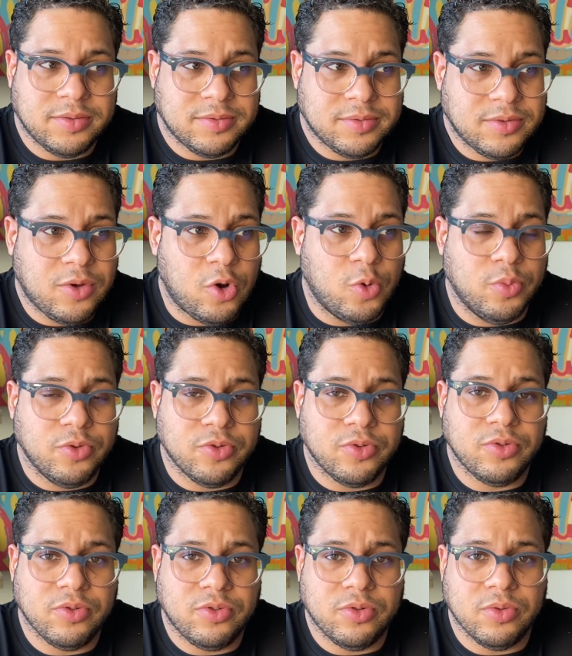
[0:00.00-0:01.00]

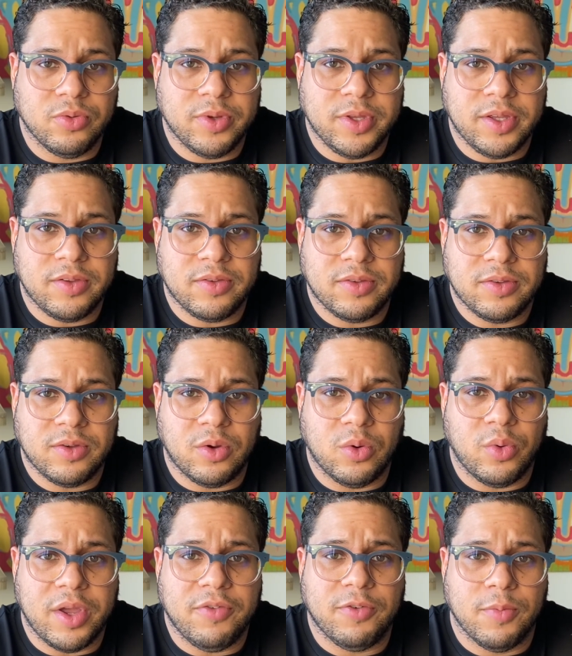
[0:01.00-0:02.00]
almost 2 weeks
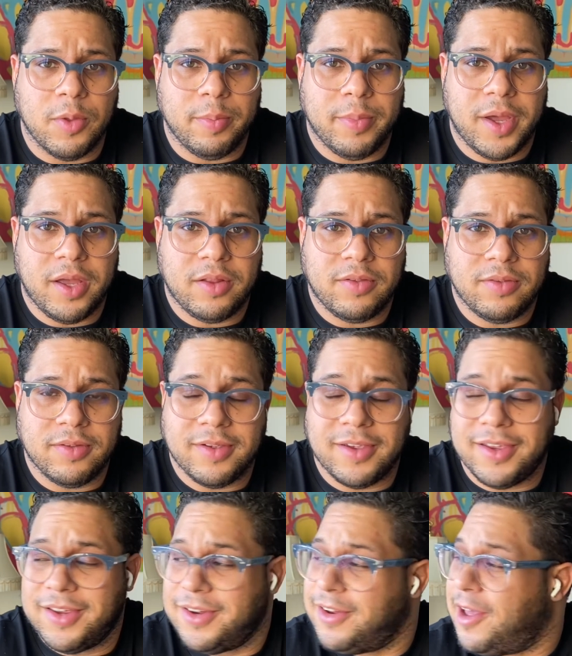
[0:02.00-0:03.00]
away from the mats,
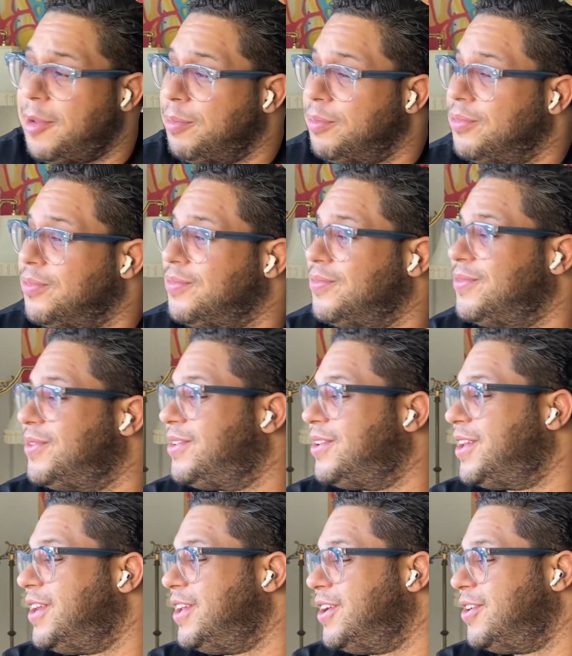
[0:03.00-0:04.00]
and I'm
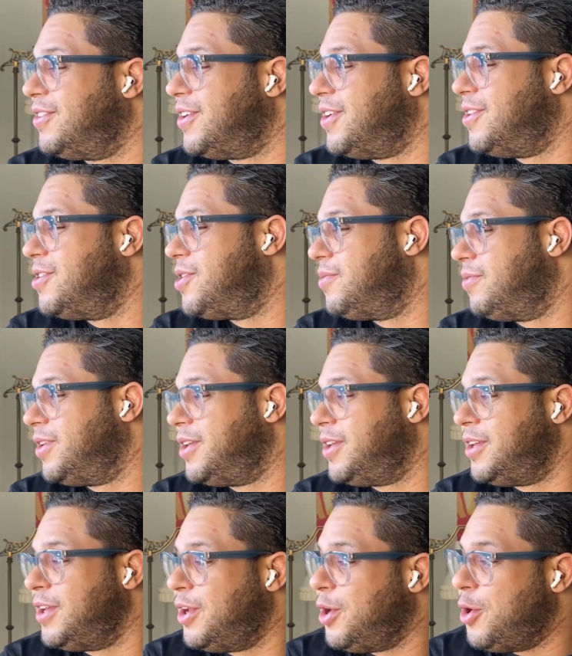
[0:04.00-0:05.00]
sitting here
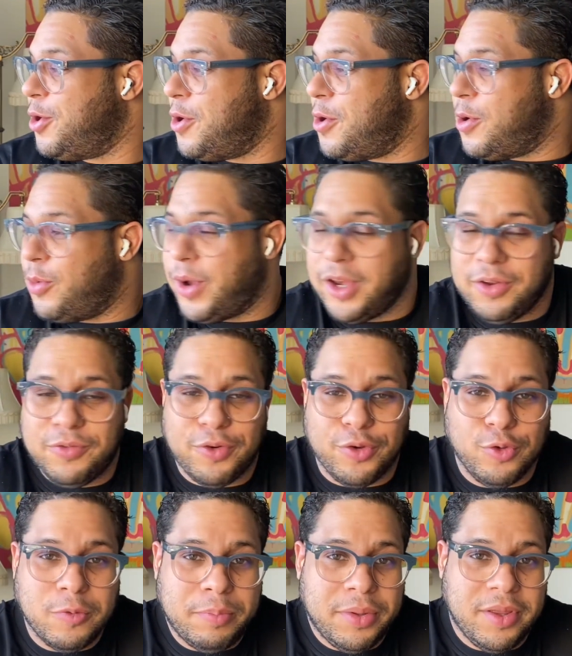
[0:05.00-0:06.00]
tentatively waiting for
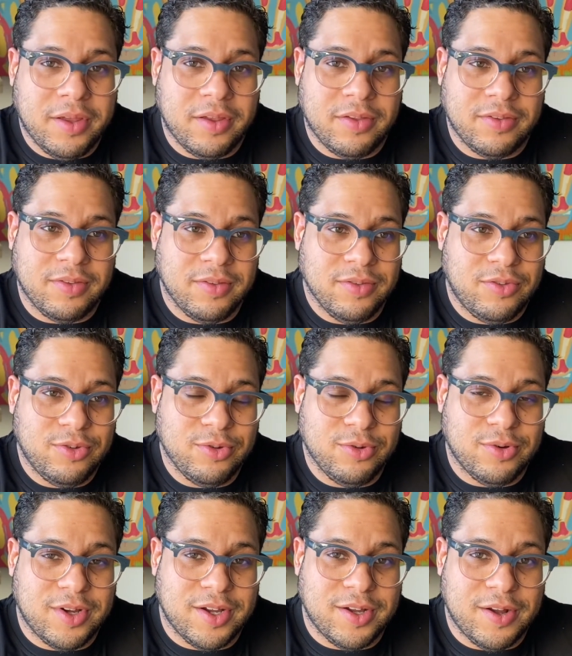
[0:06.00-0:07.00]
UPS
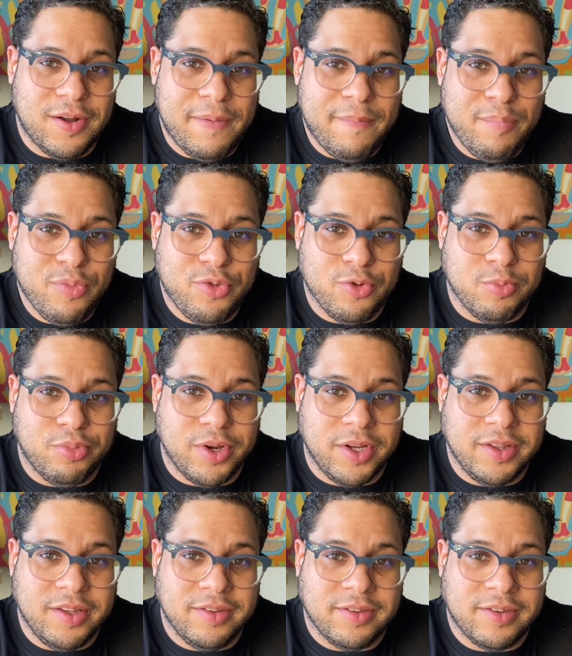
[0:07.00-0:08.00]
to bring
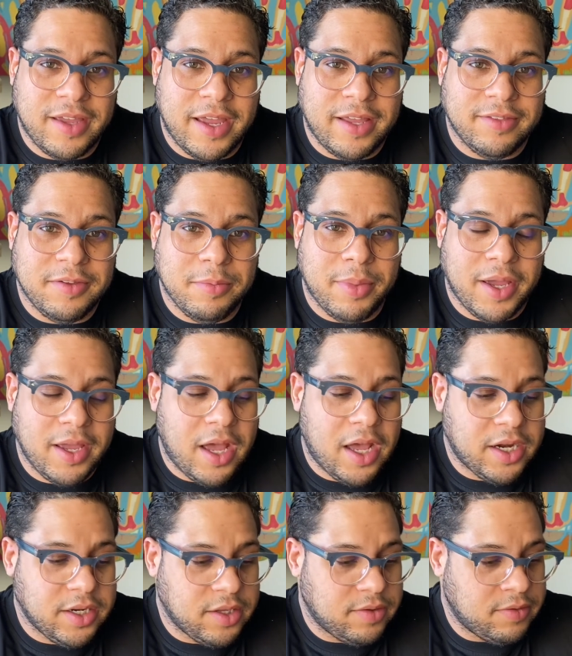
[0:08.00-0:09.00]
these
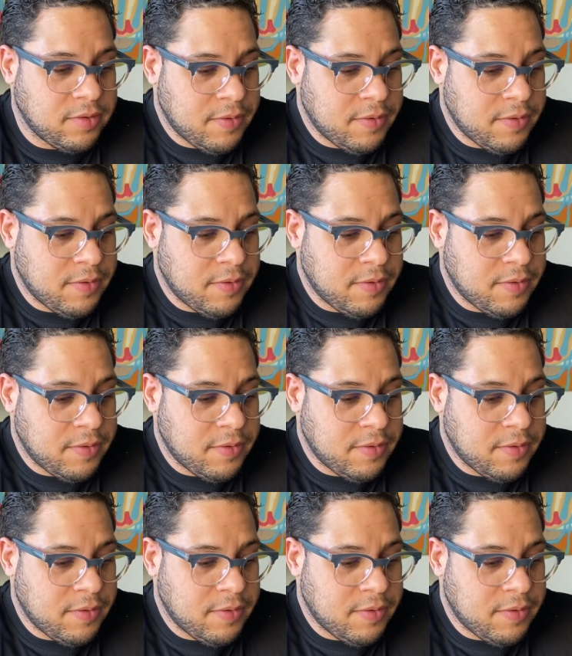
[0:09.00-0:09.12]
antibiotics.